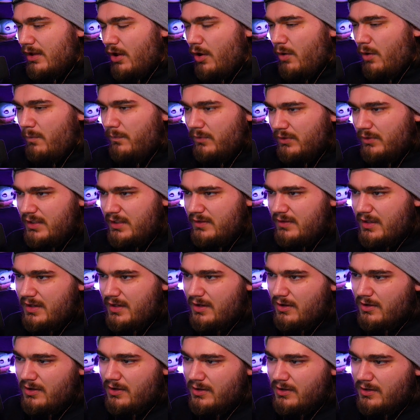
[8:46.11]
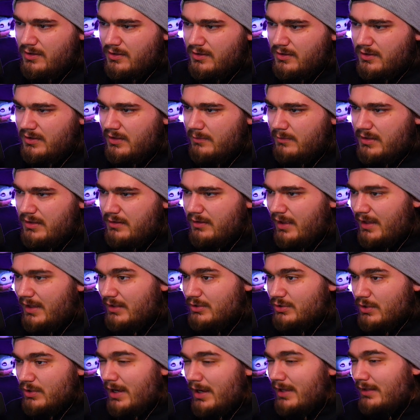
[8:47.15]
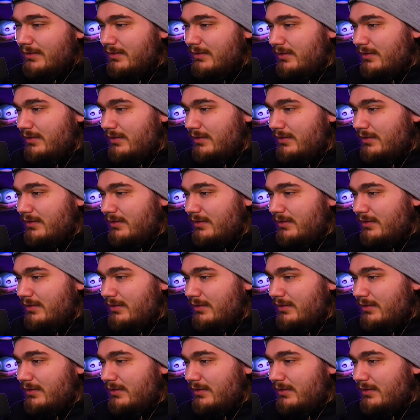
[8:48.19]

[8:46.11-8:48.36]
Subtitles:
Hopefully they are going to be like trying